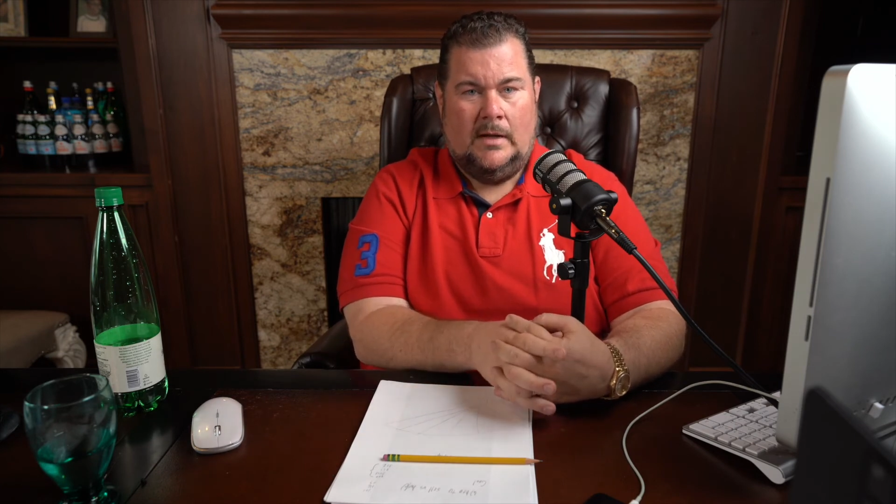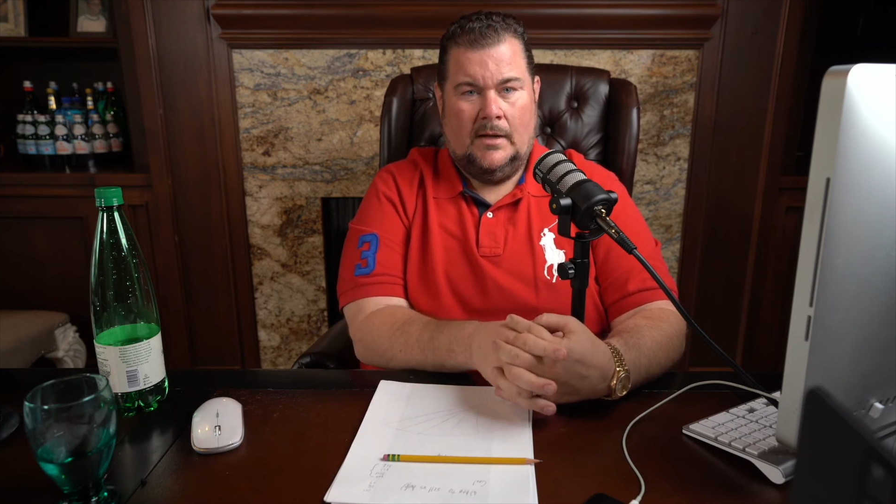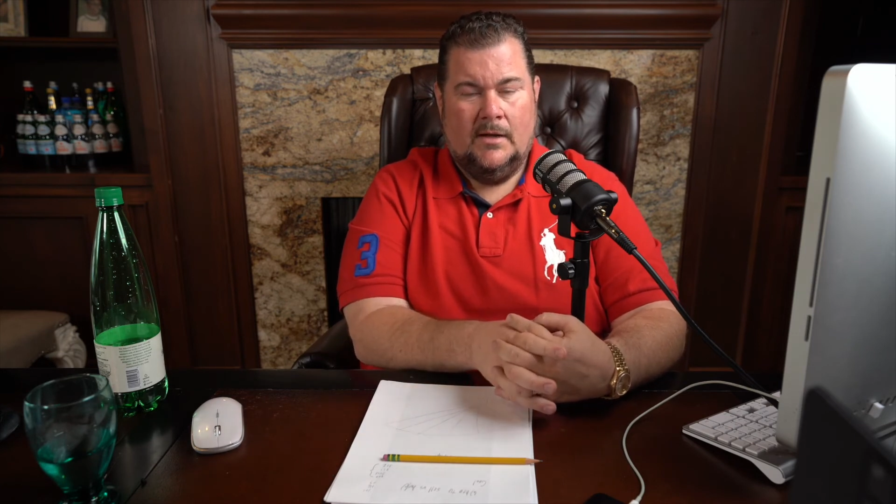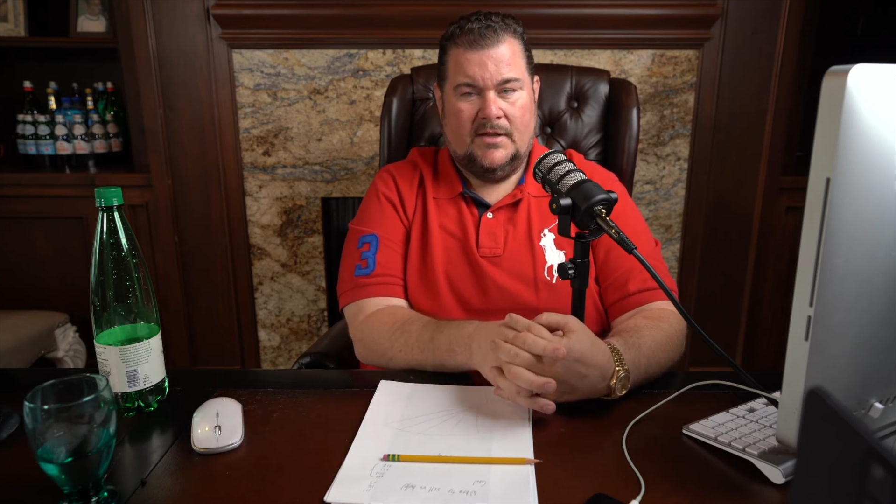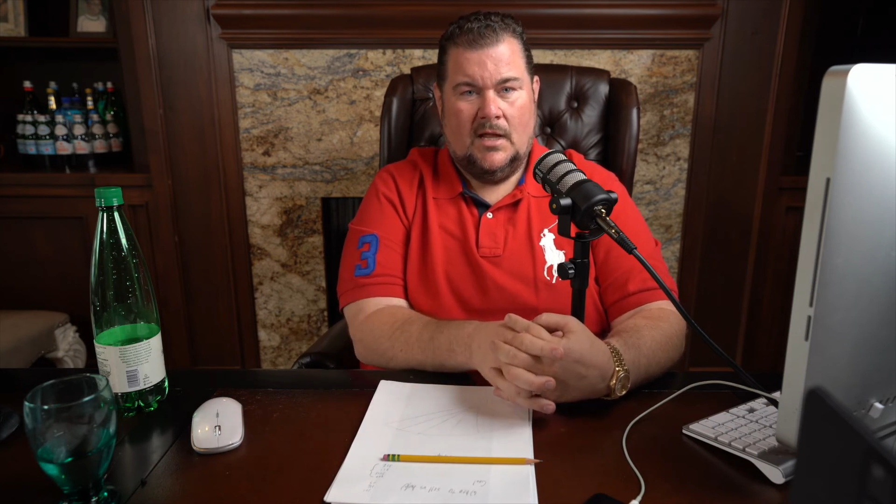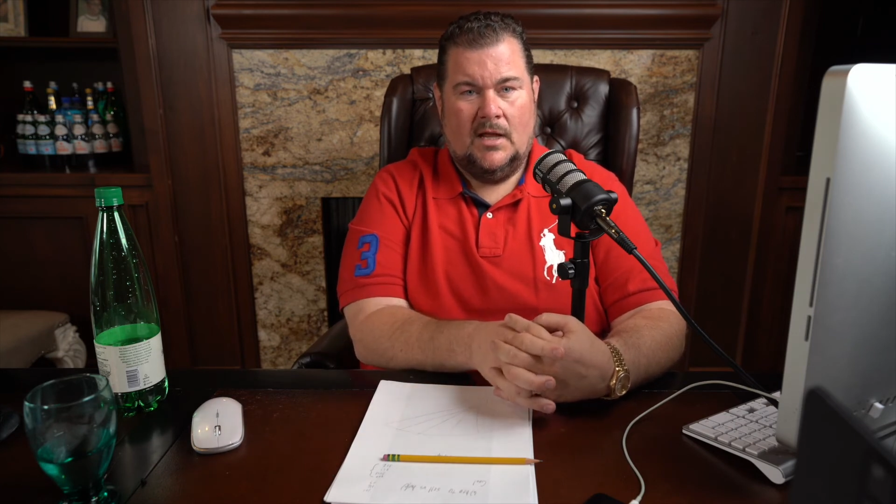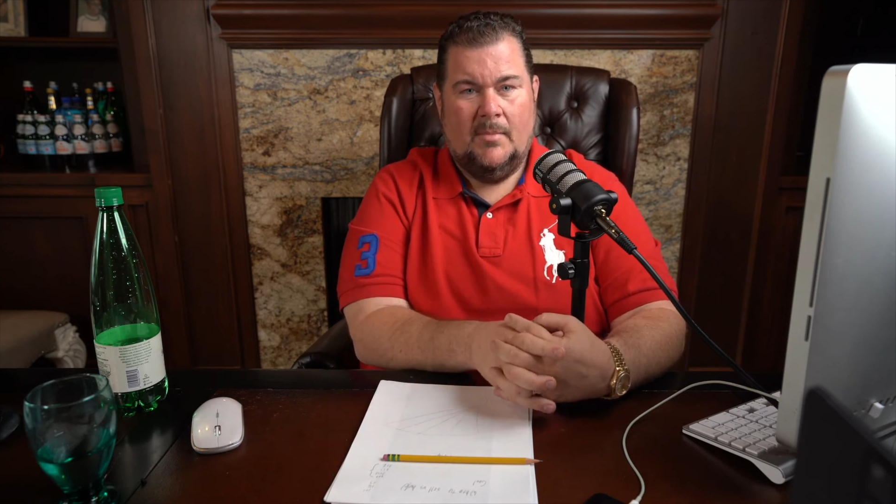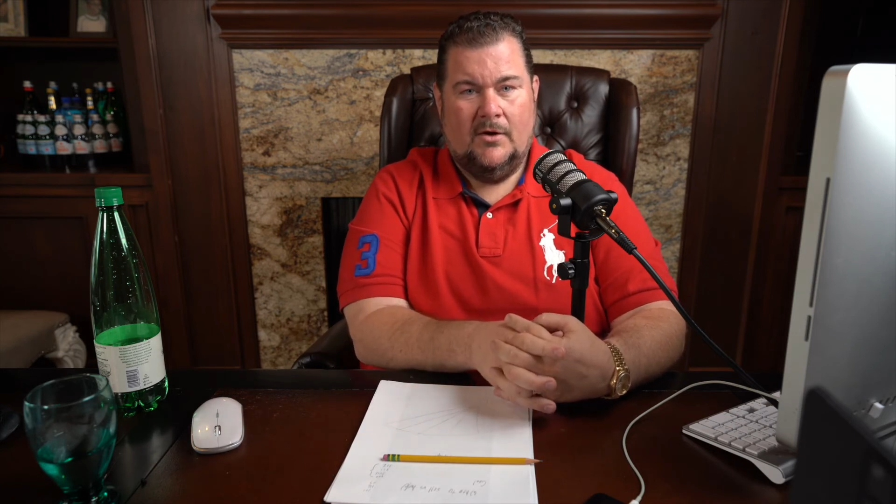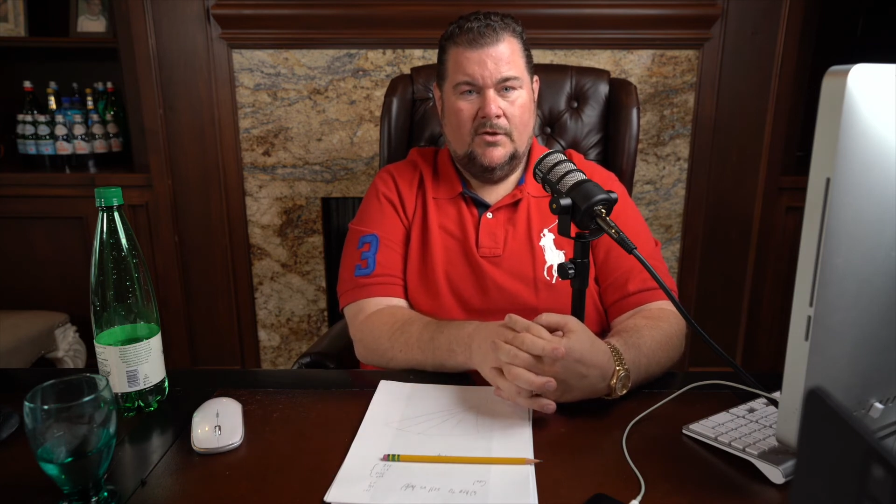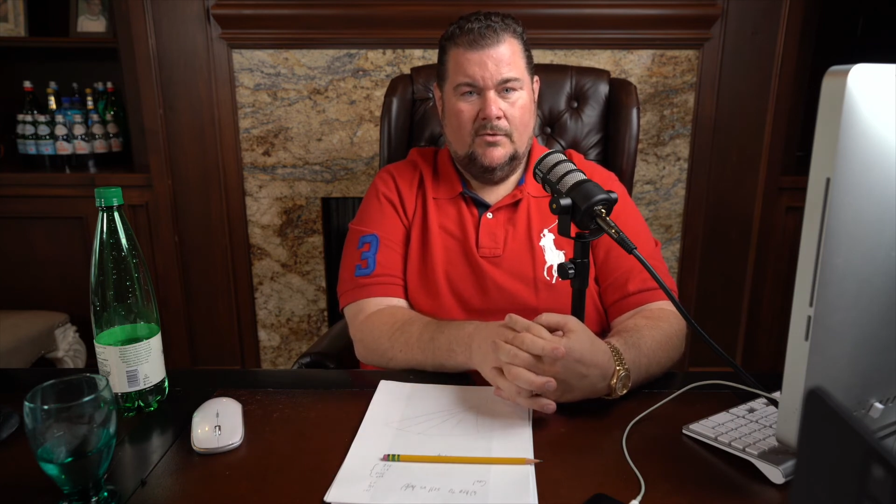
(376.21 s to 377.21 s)
It's not
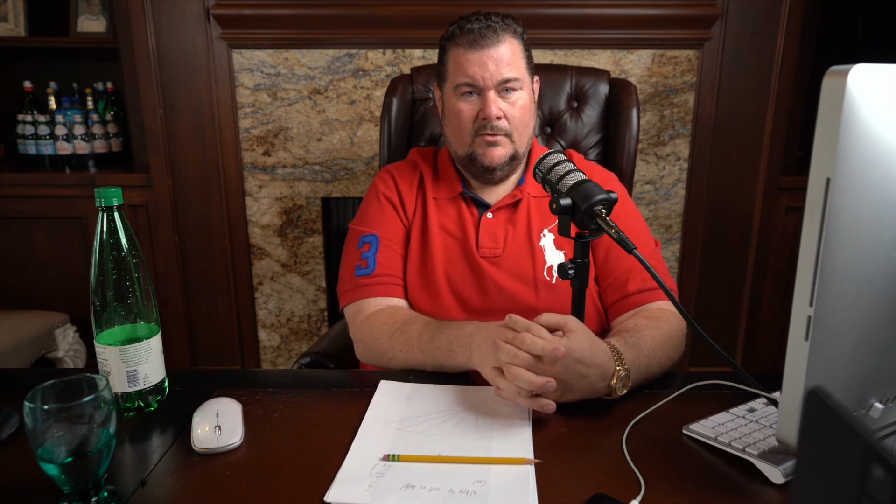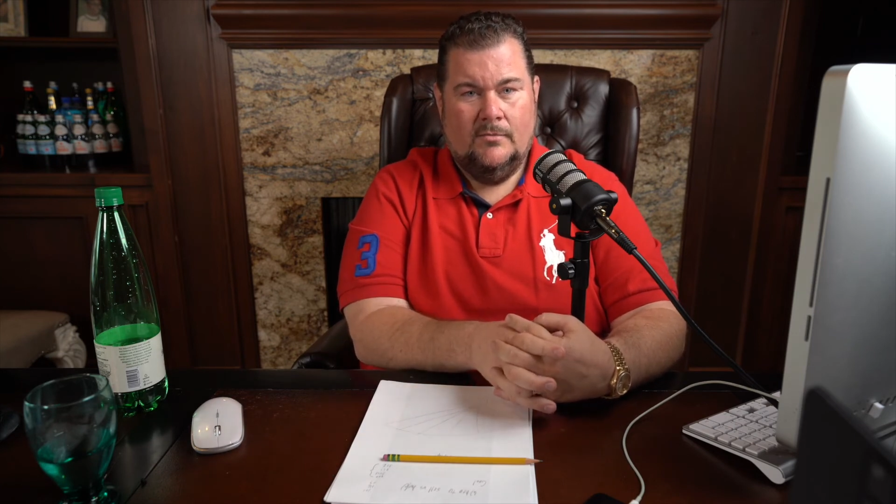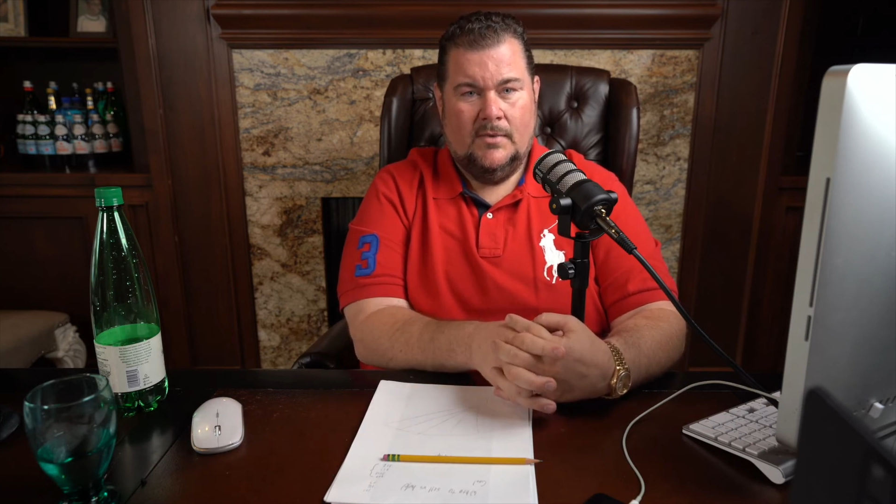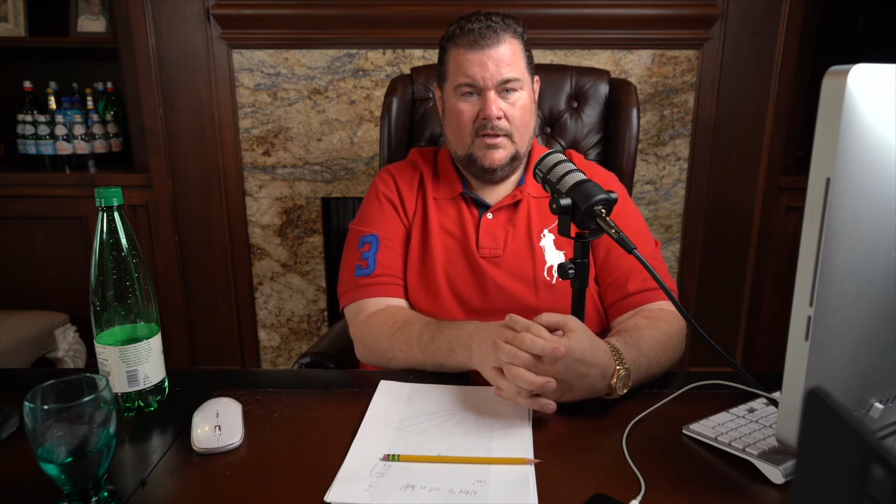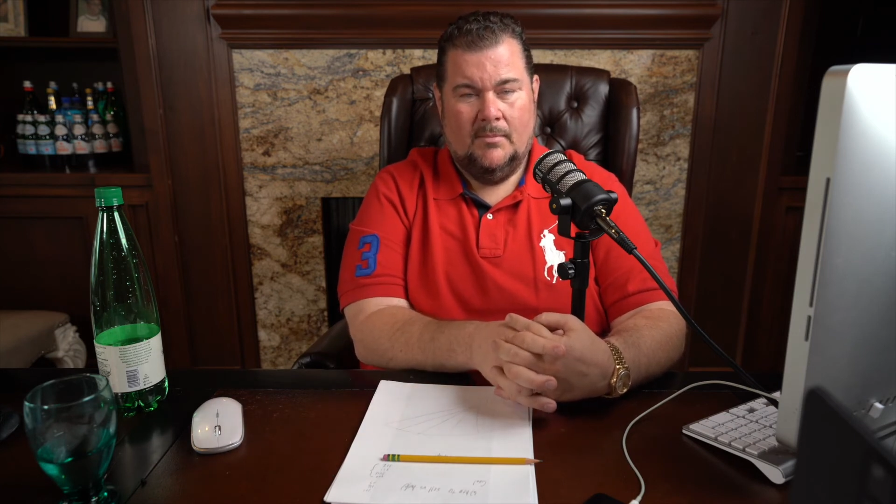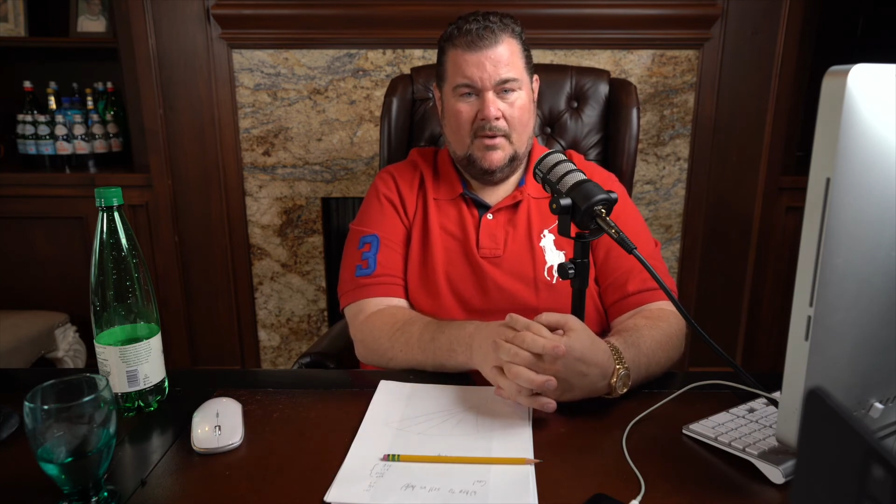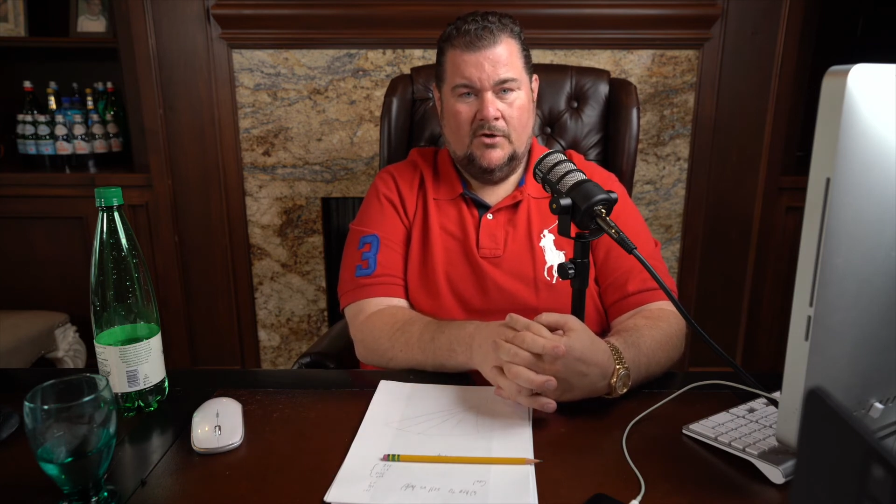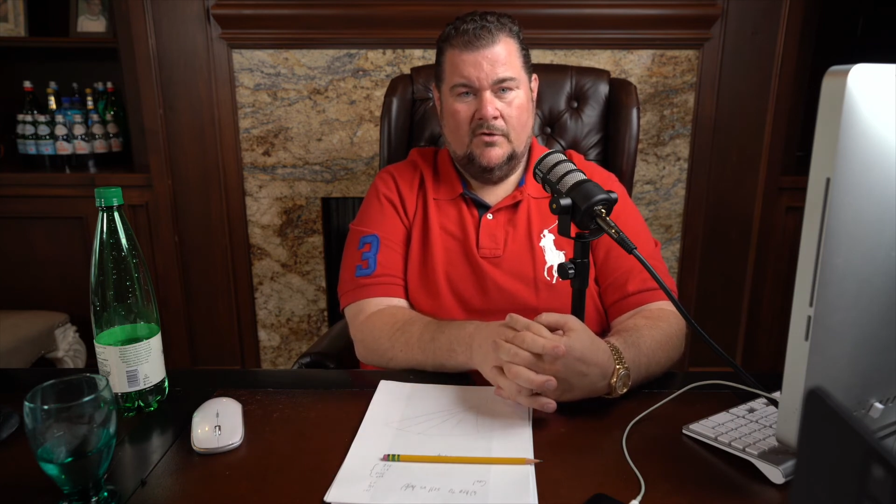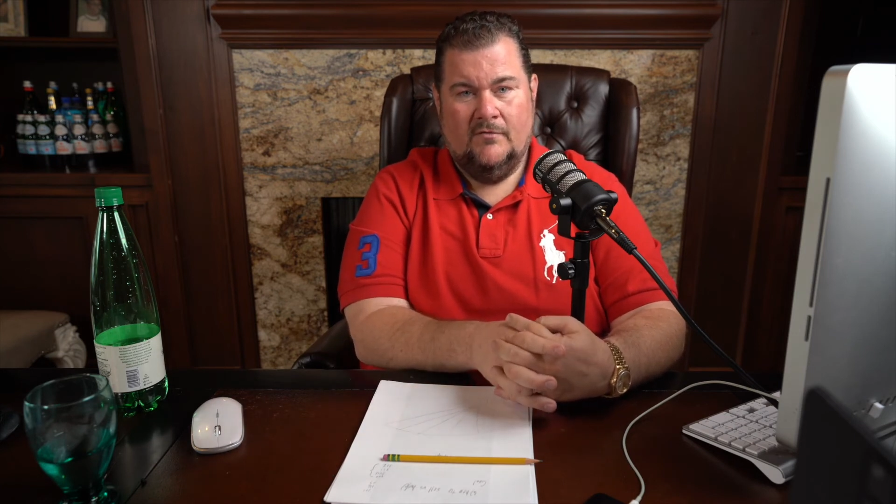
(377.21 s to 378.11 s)
about you, it's about your